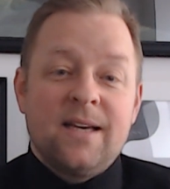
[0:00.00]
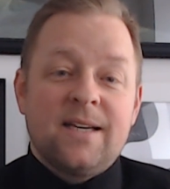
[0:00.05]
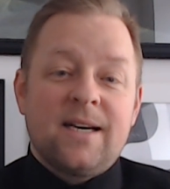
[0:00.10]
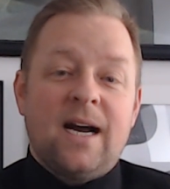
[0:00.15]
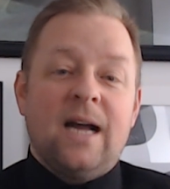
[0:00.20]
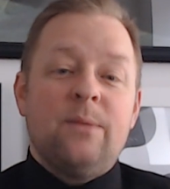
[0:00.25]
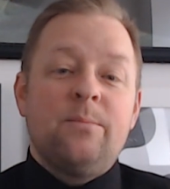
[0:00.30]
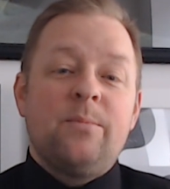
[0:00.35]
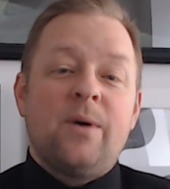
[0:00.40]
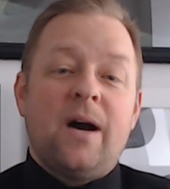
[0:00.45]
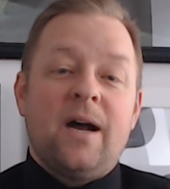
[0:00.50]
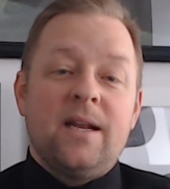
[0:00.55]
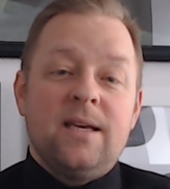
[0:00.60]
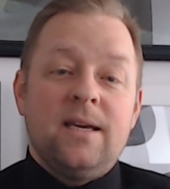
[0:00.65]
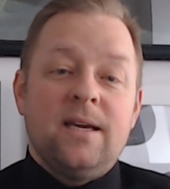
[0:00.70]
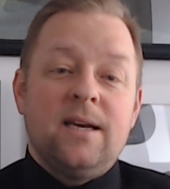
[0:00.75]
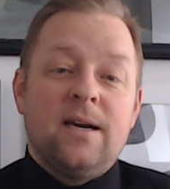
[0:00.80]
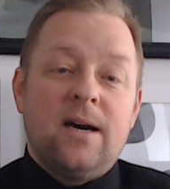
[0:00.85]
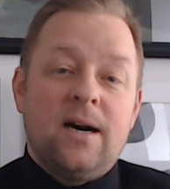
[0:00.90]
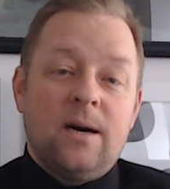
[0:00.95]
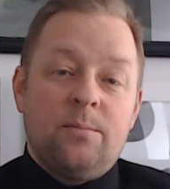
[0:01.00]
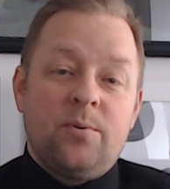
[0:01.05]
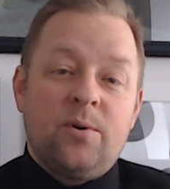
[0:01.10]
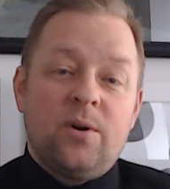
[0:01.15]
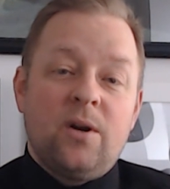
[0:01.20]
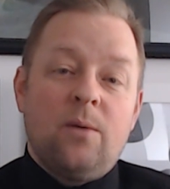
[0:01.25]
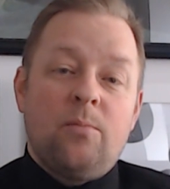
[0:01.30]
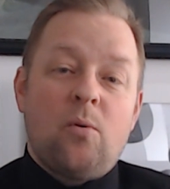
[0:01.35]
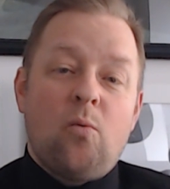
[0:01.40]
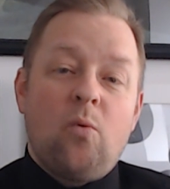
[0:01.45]
Kindbody
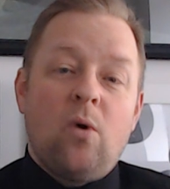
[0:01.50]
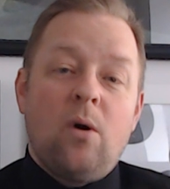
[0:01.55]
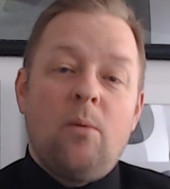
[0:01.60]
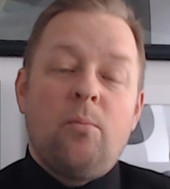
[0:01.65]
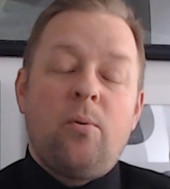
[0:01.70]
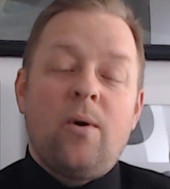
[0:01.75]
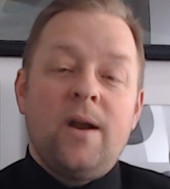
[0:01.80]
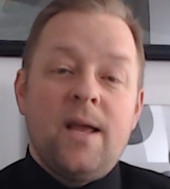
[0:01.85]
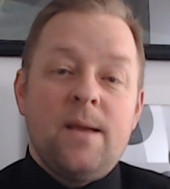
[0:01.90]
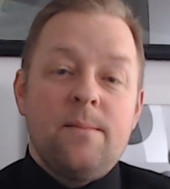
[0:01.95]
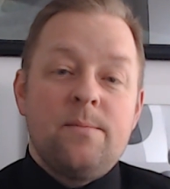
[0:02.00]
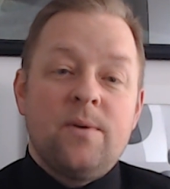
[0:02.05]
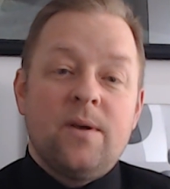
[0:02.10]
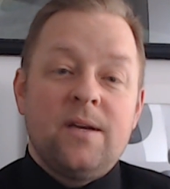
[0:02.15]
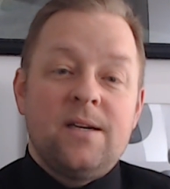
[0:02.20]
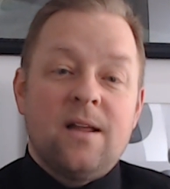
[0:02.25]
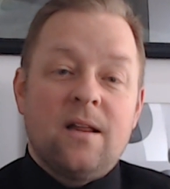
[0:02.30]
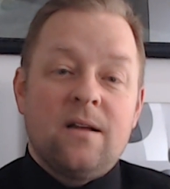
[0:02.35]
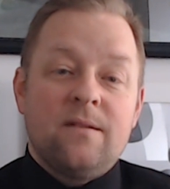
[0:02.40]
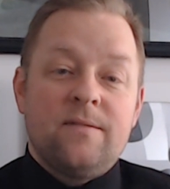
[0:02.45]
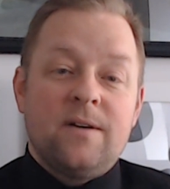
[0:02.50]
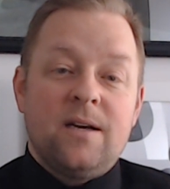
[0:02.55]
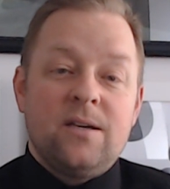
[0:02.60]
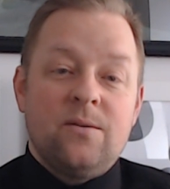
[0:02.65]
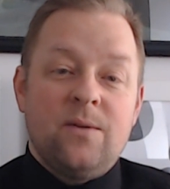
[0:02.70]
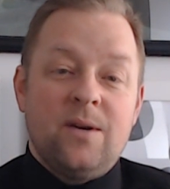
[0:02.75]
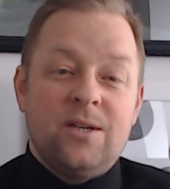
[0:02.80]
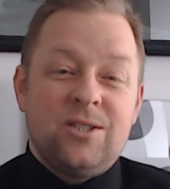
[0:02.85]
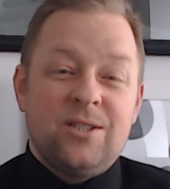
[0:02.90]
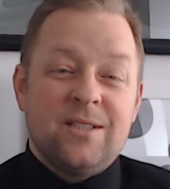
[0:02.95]
put up a $1.8 billion
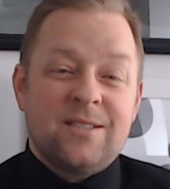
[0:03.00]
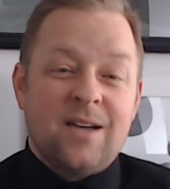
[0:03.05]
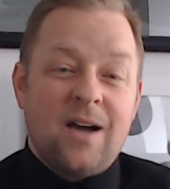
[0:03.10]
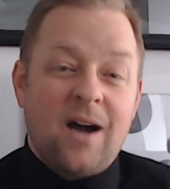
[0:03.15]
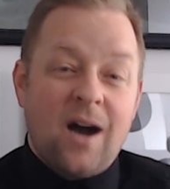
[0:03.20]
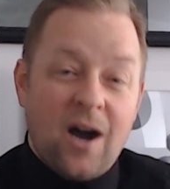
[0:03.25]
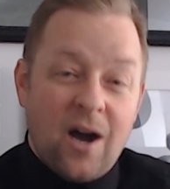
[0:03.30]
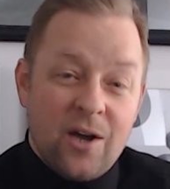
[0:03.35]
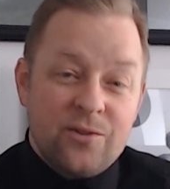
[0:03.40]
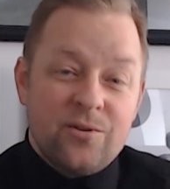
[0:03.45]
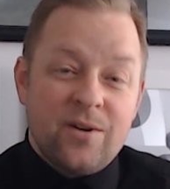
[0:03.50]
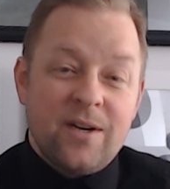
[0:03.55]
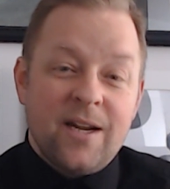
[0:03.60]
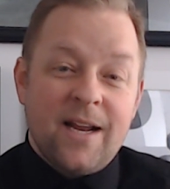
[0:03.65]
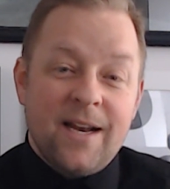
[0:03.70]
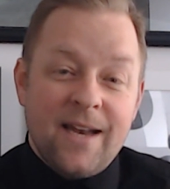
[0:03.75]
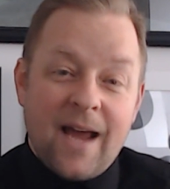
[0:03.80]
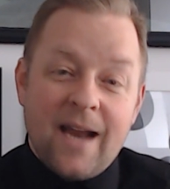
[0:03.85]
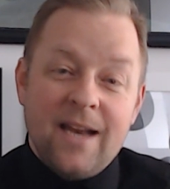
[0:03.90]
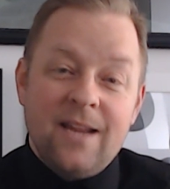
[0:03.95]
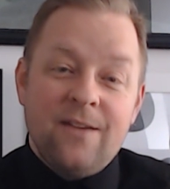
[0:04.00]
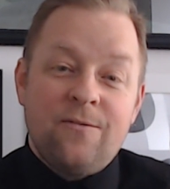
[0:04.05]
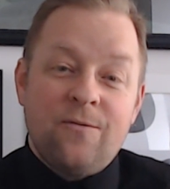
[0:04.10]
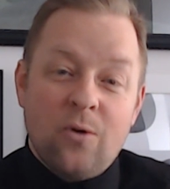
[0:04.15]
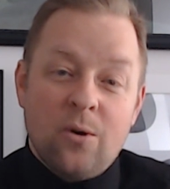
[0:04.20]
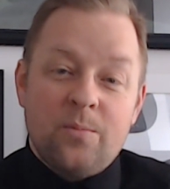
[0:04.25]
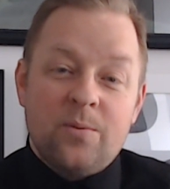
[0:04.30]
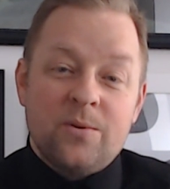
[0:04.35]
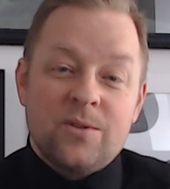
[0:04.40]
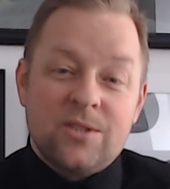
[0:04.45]
valuation. It's
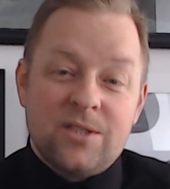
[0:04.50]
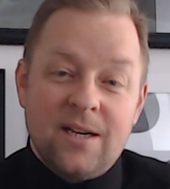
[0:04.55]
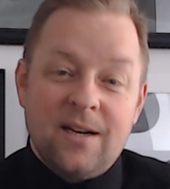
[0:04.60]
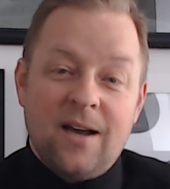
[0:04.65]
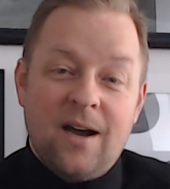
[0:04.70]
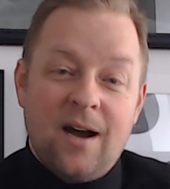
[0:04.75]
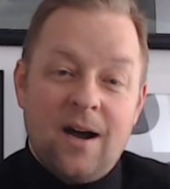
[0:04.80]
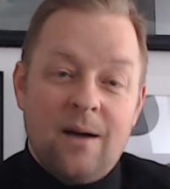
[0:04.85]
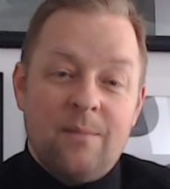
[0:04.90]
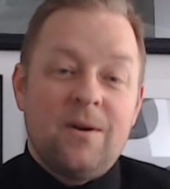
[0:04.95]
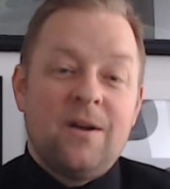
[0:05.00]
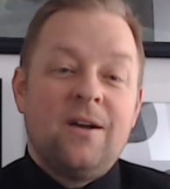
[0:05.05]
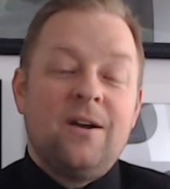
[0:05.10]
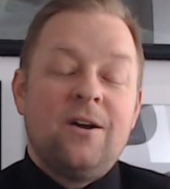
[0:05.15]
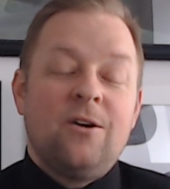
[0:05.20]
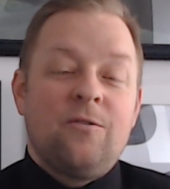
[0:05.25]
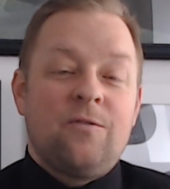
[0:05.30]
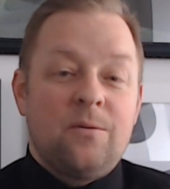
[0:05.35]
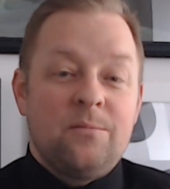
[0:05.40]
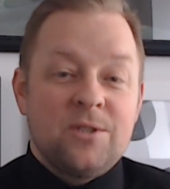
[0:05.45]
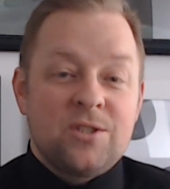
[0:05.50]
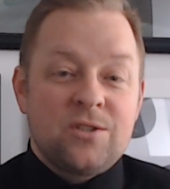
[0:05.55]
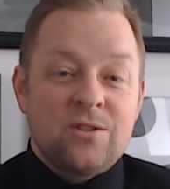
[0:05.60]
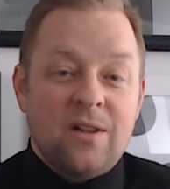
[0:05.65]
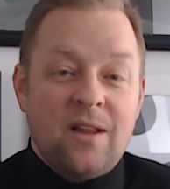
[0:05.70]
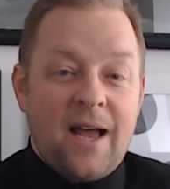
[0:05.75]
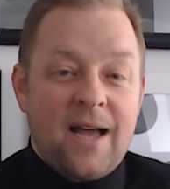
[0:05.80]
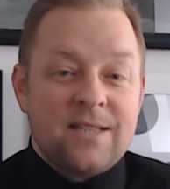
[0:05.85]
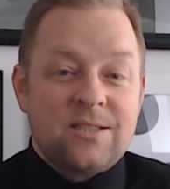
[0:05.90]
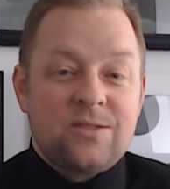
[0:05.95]
194% up from its
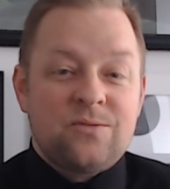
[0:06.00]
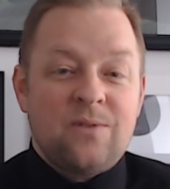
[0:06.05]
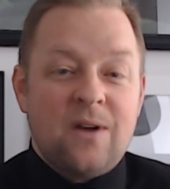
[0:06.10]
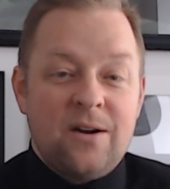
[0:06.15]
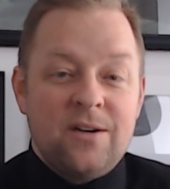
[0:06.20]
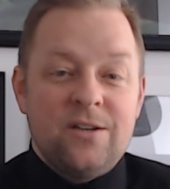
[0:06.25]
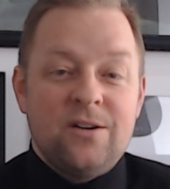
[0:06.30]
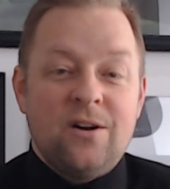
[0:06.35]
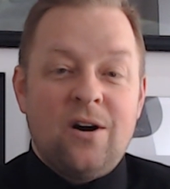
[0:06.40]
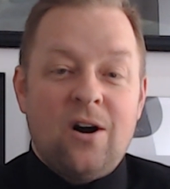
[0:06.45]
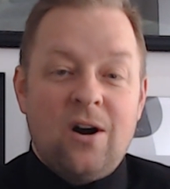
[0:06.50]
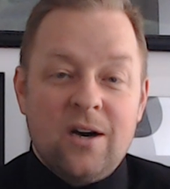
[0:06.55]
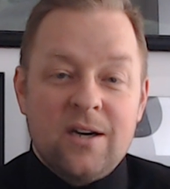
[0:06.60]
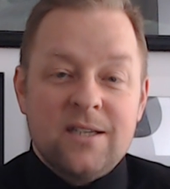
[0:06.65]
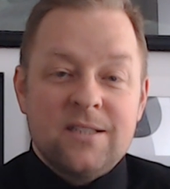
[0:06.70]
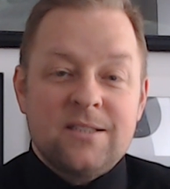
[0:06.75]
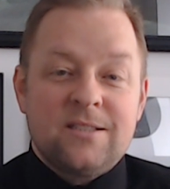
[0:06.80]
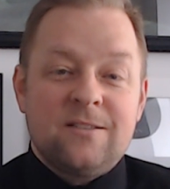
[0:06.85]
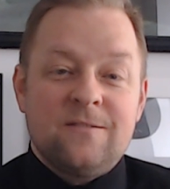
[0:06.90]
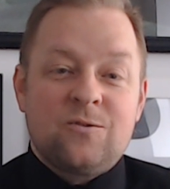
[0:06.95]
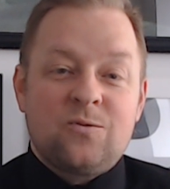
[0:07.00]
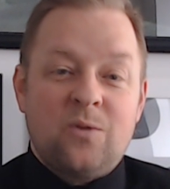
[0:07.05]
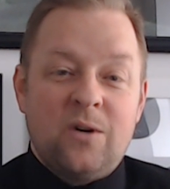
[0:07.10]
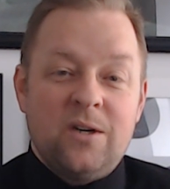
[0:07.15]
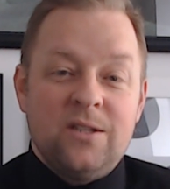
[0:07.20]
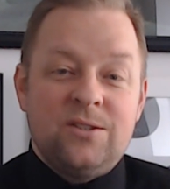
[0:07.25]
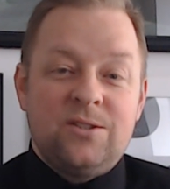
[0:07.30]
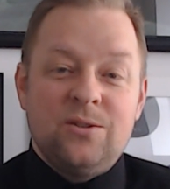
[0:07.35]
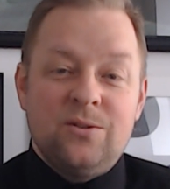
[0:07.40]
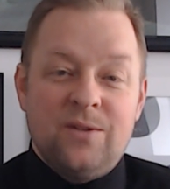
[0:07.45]
last round in August of
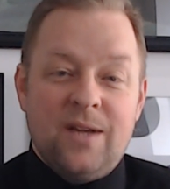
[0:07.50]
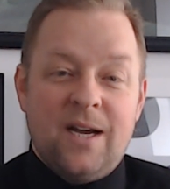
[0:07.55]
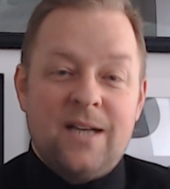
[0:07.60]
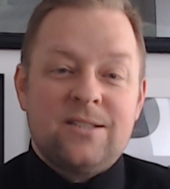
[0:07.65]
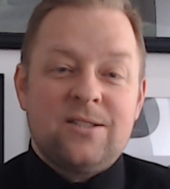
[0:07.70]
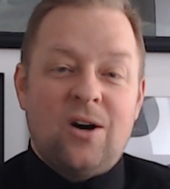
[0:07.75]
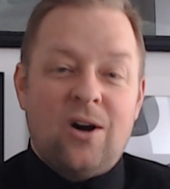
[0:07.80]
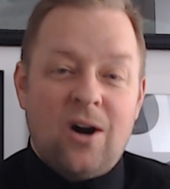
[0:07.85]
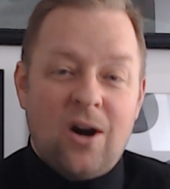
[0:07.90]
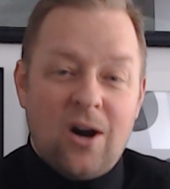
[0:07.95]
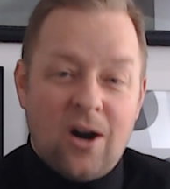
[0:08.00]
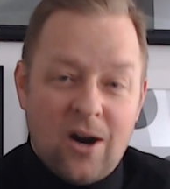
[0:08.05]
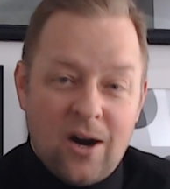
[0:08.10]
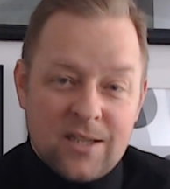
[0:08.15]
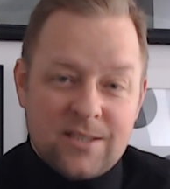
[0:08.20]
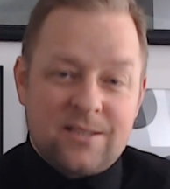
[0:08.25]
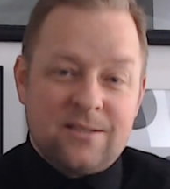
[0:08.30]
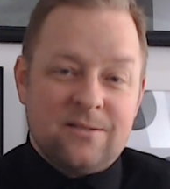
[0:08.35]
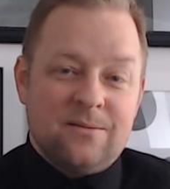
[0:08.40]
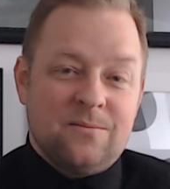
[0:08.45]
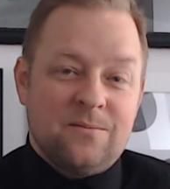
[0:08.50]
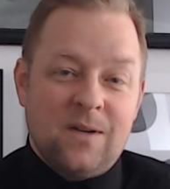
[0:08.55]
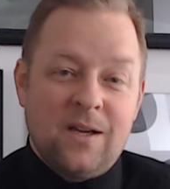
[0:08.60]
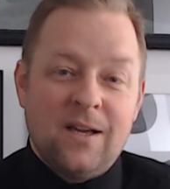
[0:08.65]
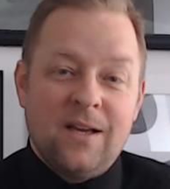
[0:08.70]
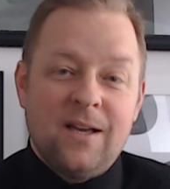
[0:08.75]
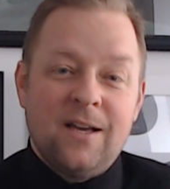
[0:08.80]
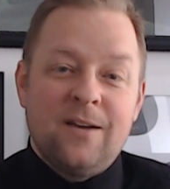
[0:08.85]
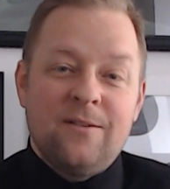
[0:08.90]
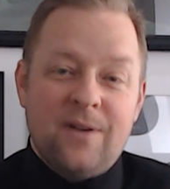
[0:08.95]
22. That's awesome
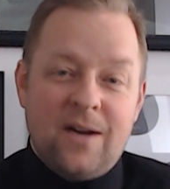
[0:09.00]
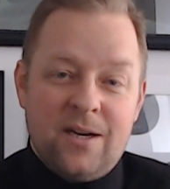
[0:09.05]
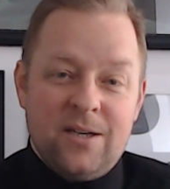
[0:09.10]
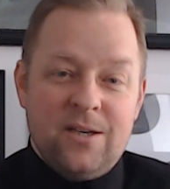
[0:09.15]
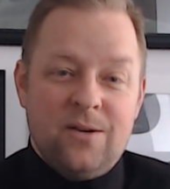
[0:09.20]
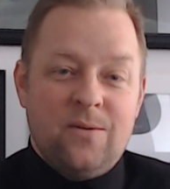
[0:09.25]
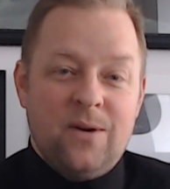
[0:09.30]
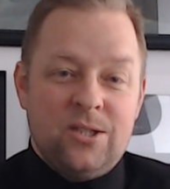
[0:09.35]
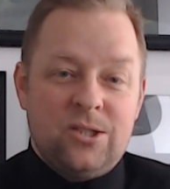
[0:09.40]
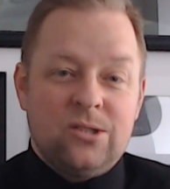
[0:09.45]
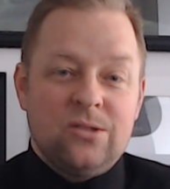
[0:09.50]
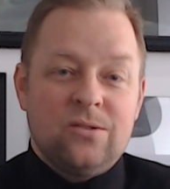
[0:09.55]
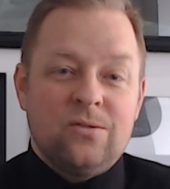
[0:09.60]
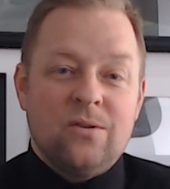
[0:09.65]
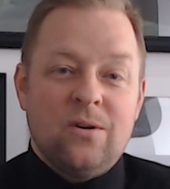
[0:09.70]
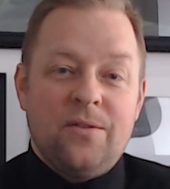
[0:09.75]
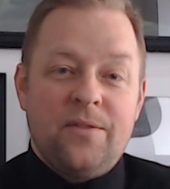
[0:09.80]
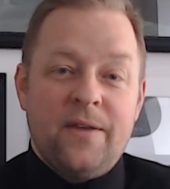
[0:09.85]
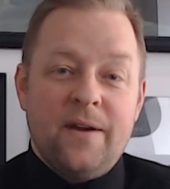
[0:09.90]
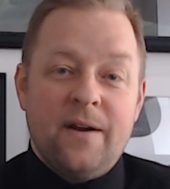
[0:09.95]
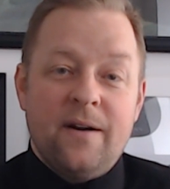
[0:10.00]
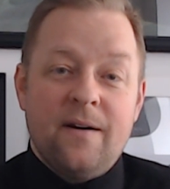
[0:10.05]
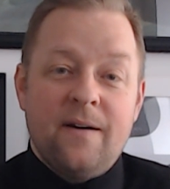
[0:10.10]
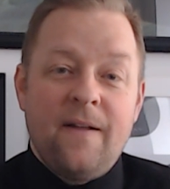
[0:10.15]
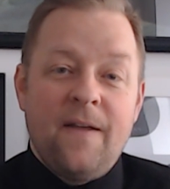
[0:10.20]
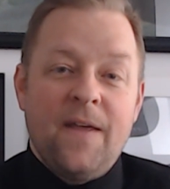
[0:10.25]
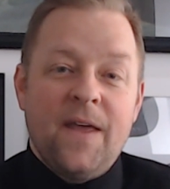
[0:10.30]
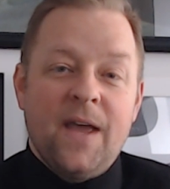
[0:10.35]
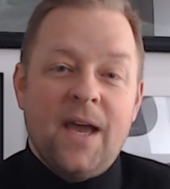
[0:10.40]
valuation growth there.